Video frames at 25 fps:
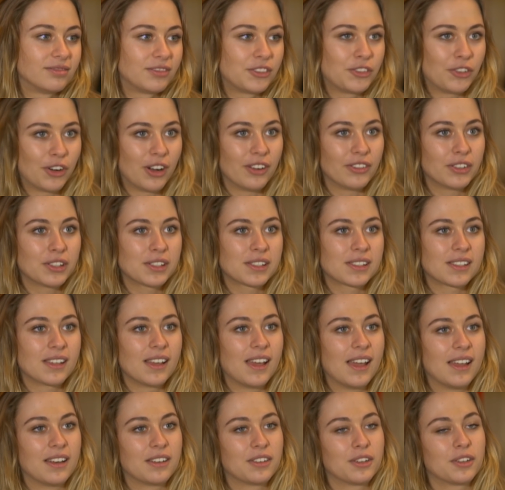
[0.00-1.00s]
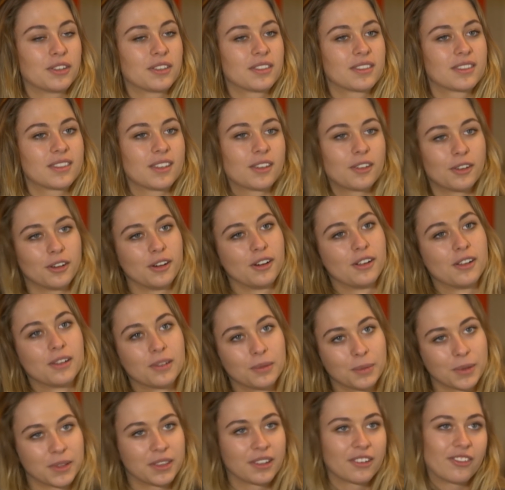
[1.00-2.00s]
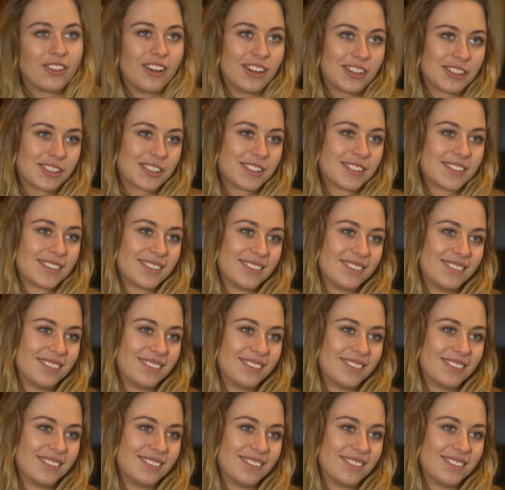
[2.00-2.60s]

drivers, and not the girl with the crash.